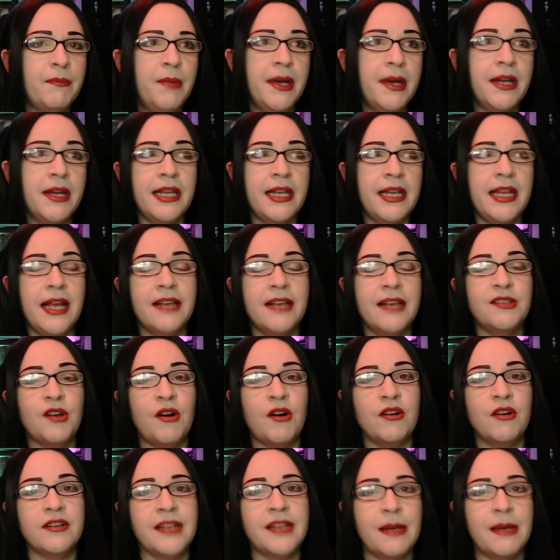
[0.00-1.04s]
But he has a
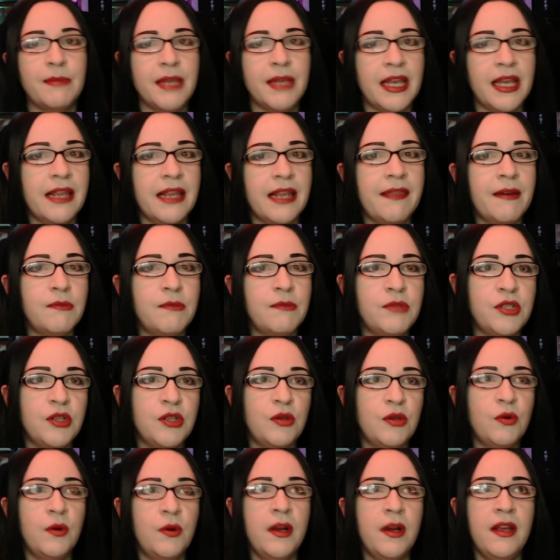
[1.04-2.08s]
hard time getting them
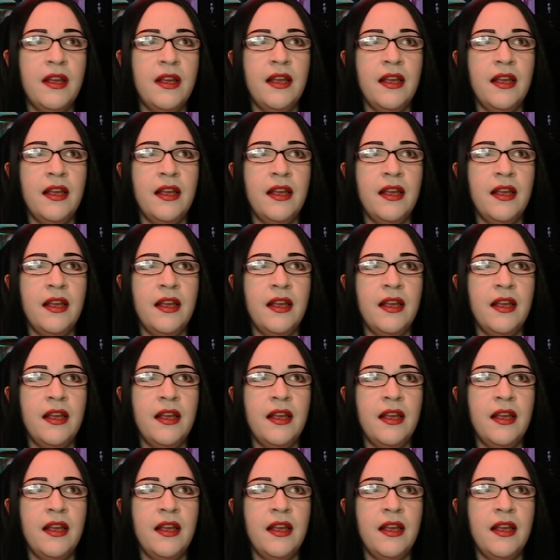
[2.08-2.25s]
to